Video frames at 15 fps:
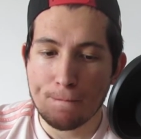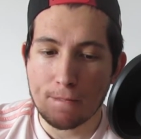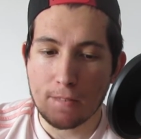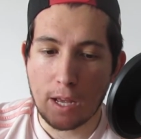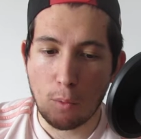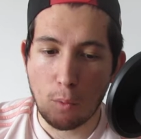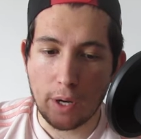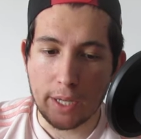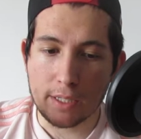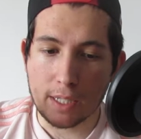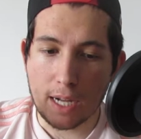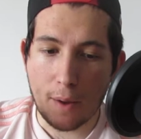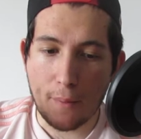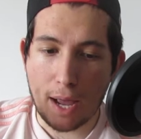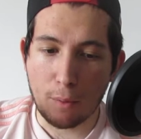And I wanted to
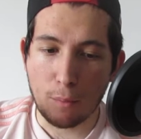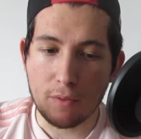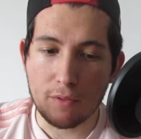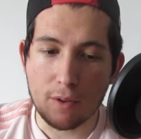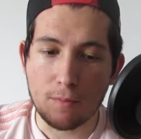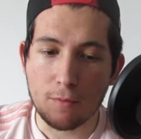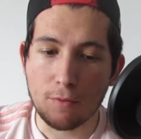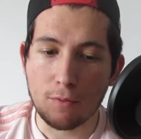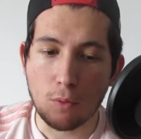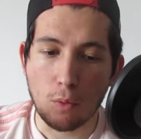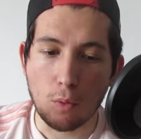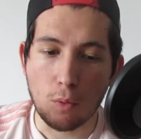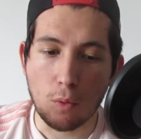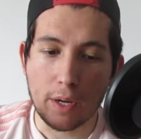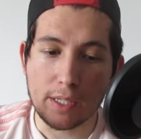go out with him
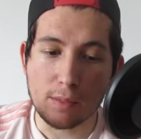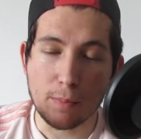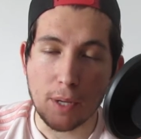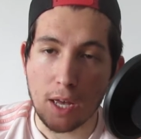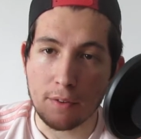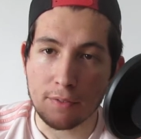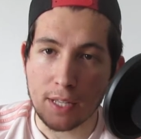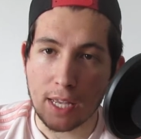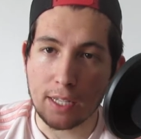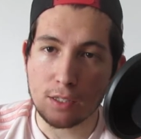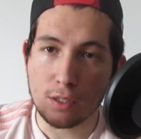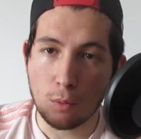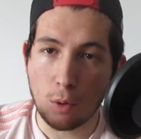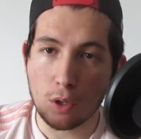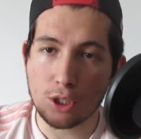for his birthday
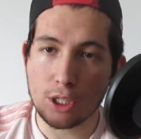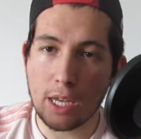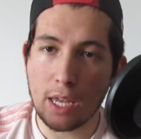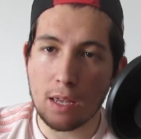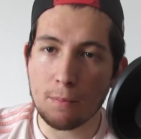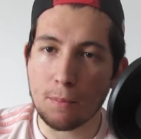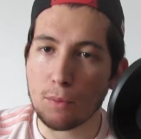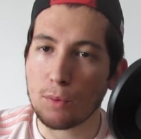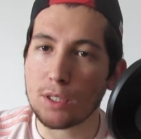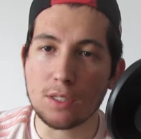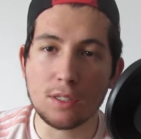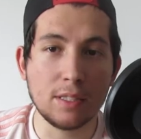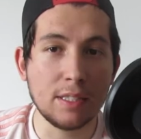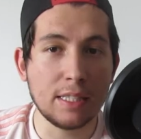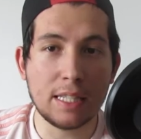to watch it, but we
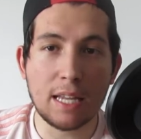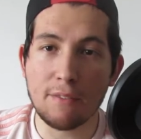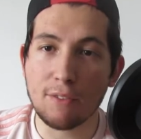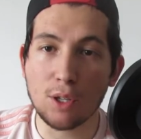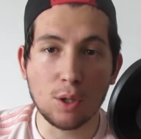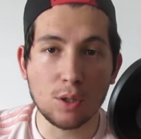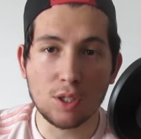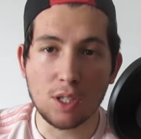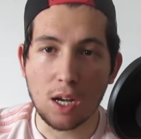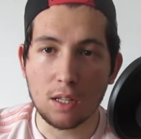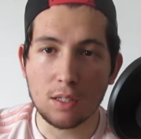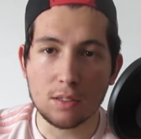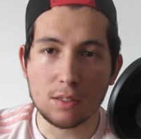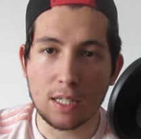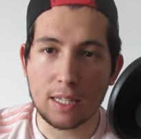just never got a
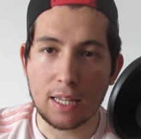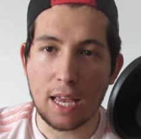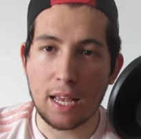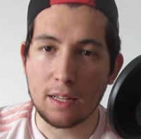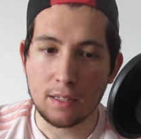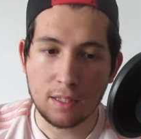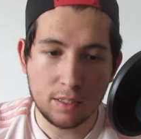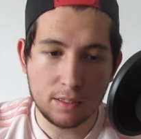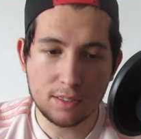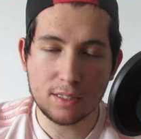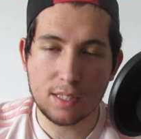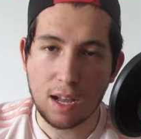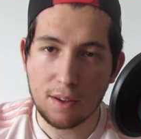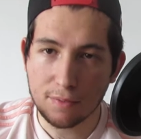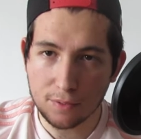chance, and then
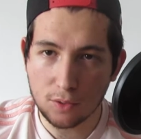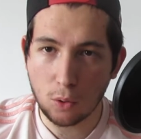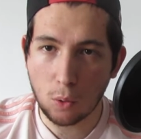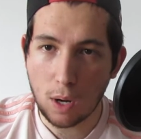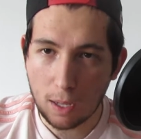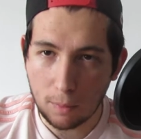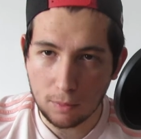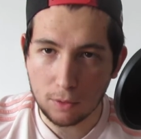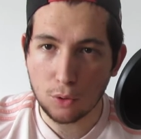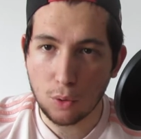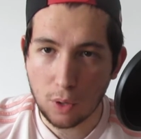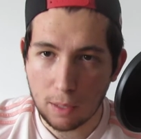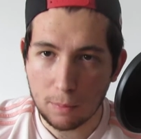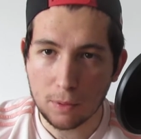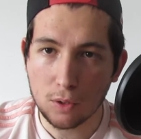stuff caught up and caught
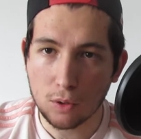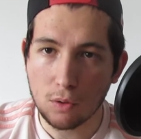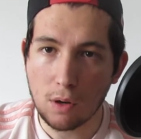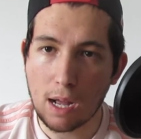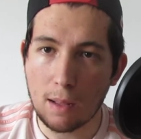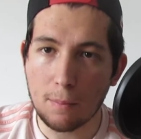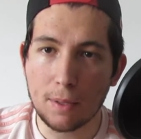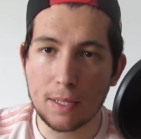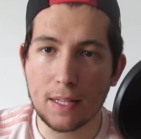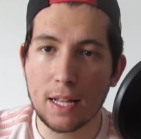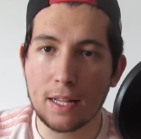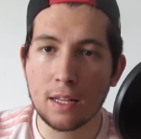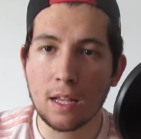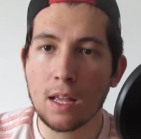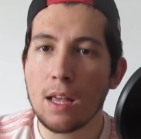up and caught up, and
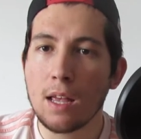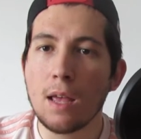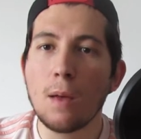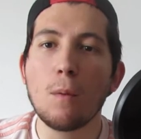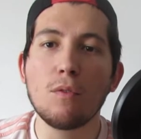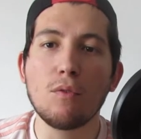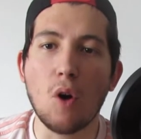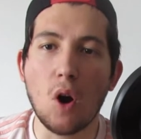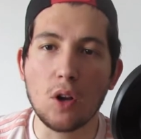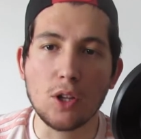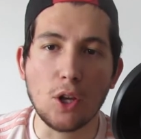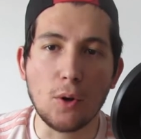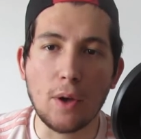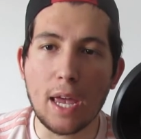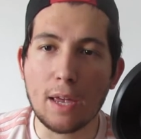then before I knew
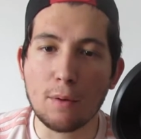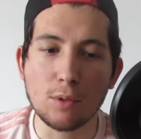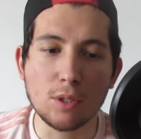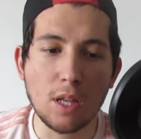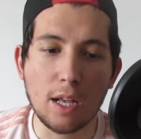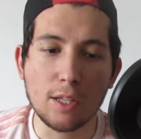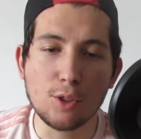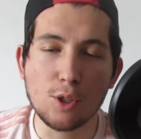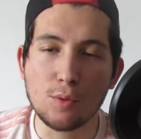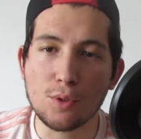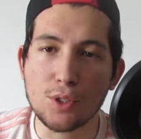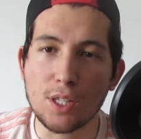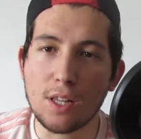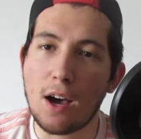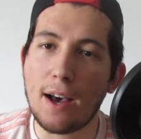it, it was like June,
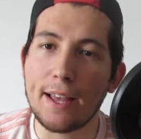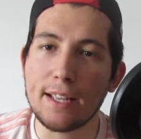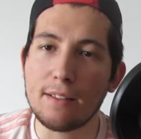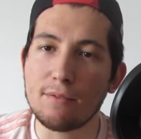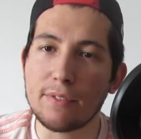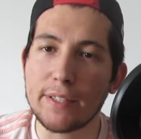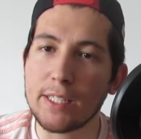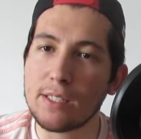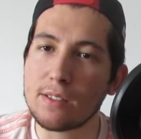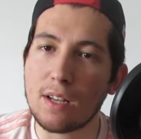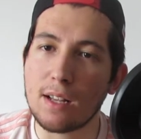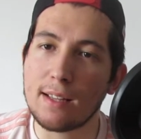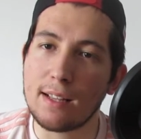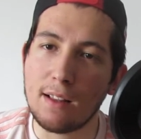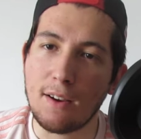July, and things
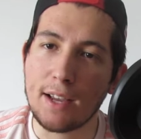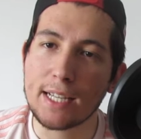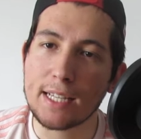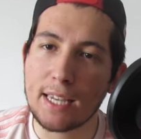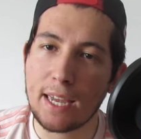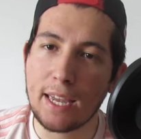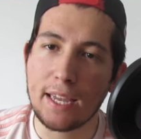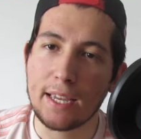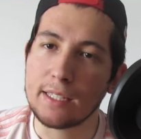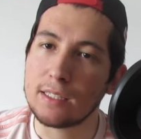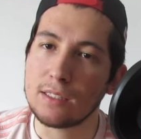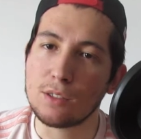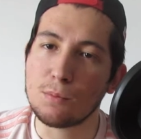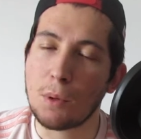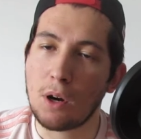like The Lion King
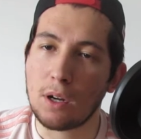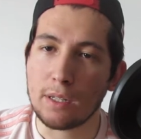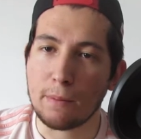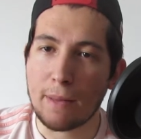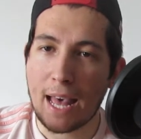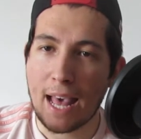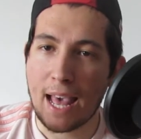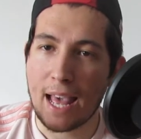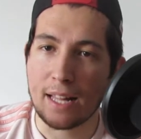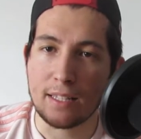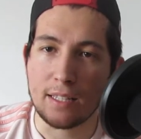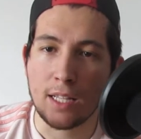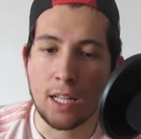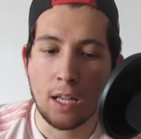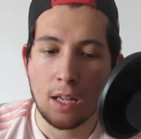and Spider-Man
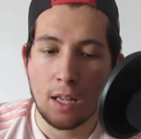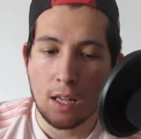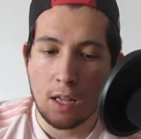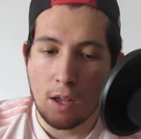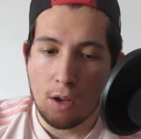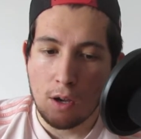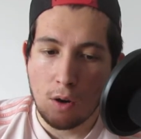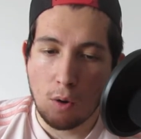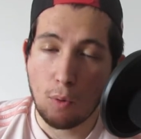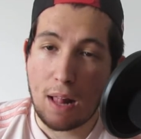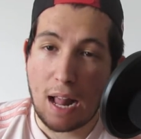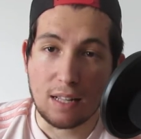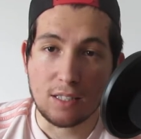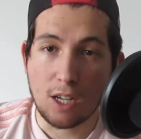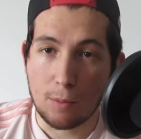and all
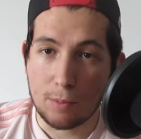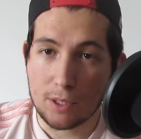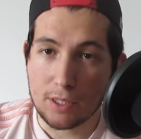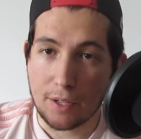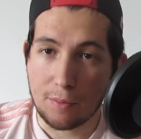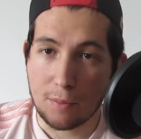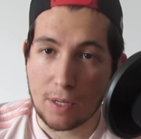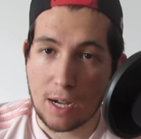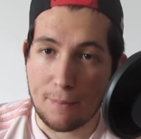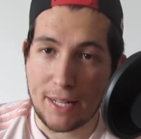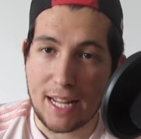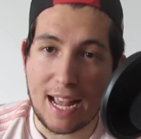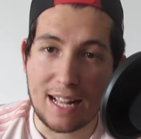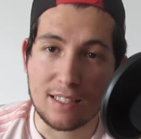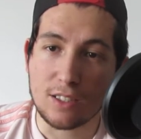that type of stuff were coming
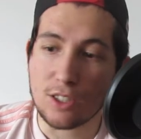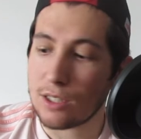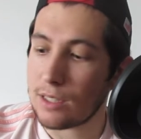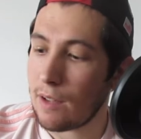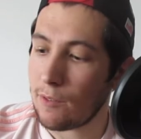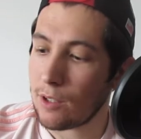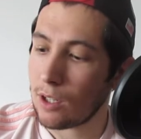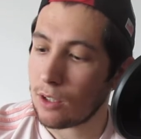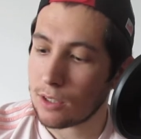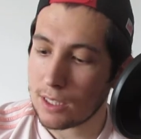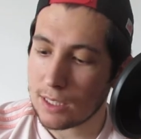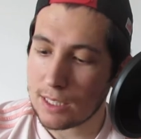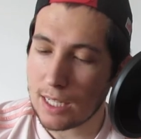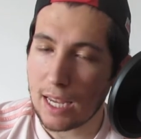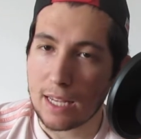out, and I just never got to
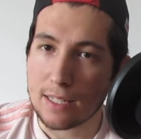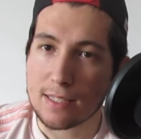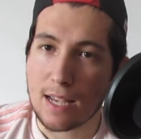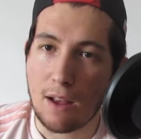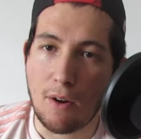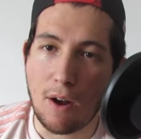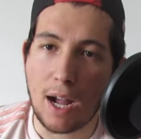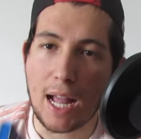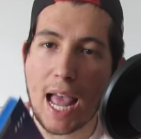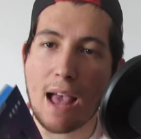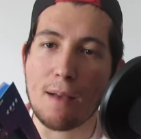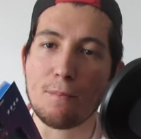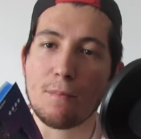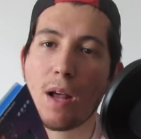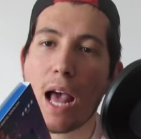see it. So I
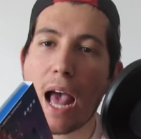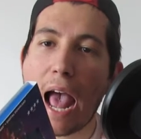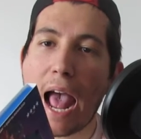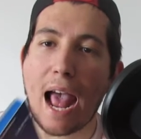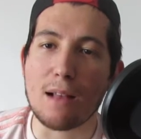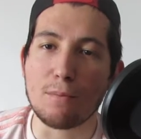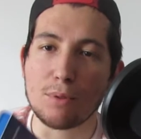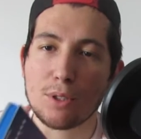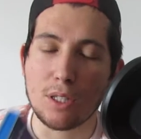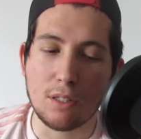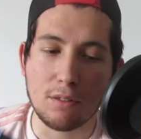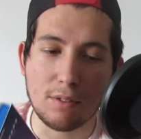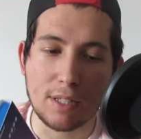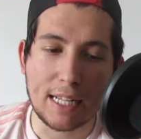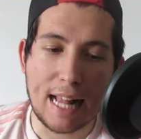am
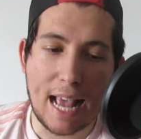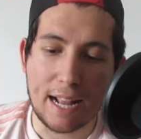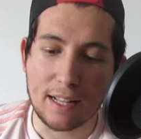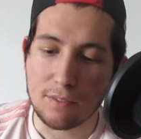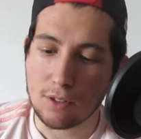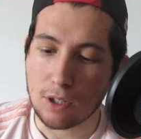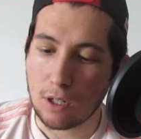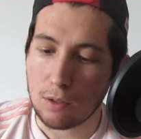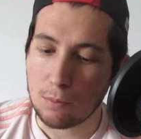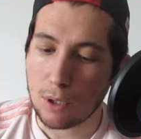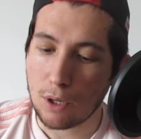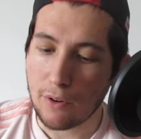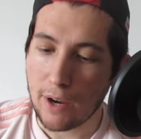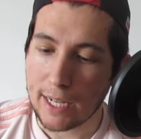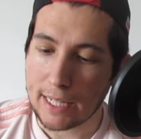absolutely glad I've got it on
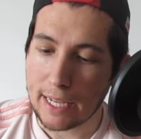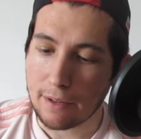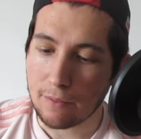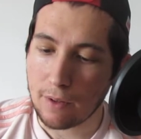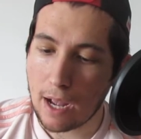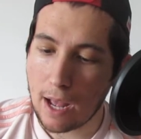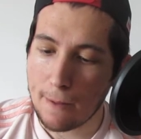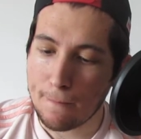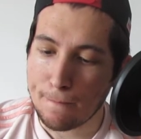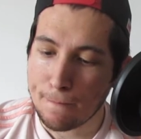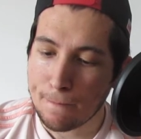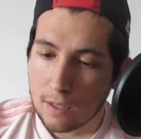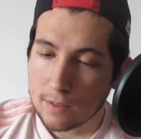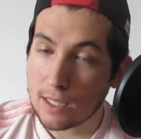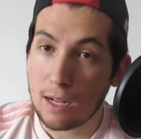Blu-ray now. Um,
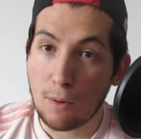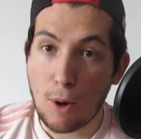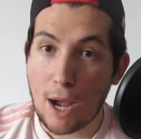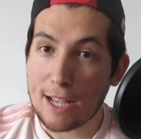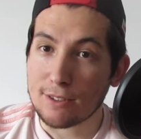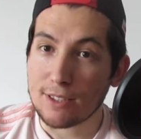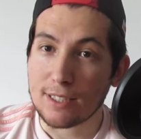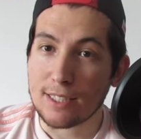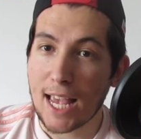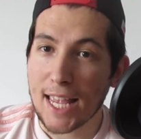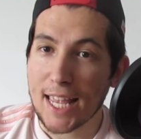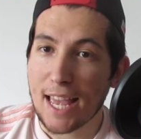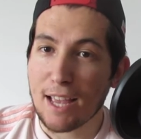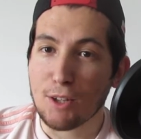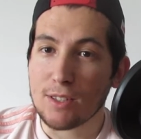don't know what else to say
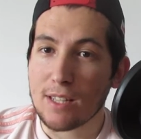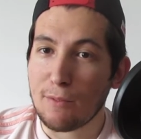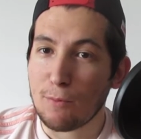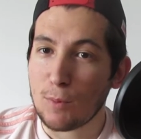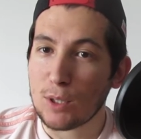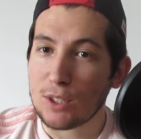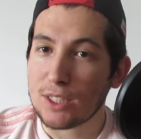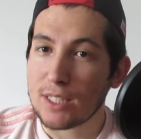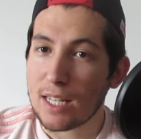yet because I haven't watched